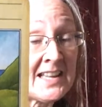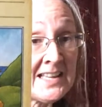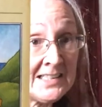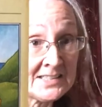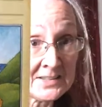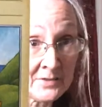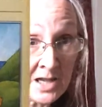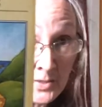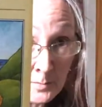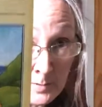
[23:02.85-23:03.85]
healers of
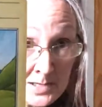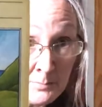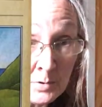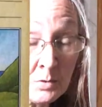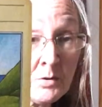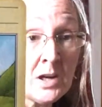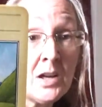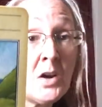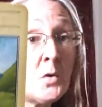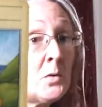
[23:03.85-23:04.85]
other people,
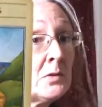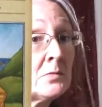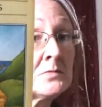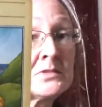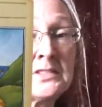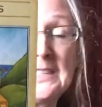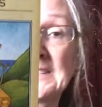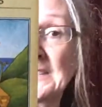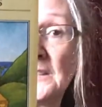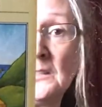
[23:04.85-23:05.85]
will
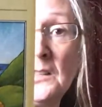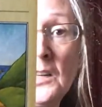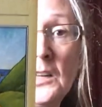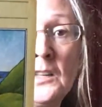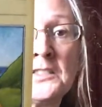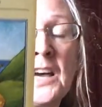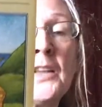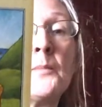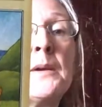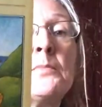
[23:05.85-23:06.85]
listen to
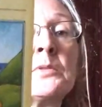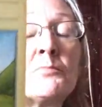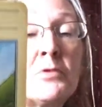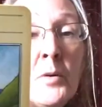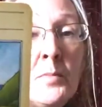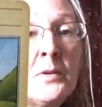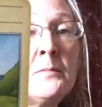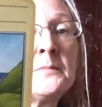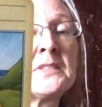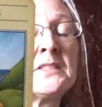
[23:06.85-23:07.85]
other people's problems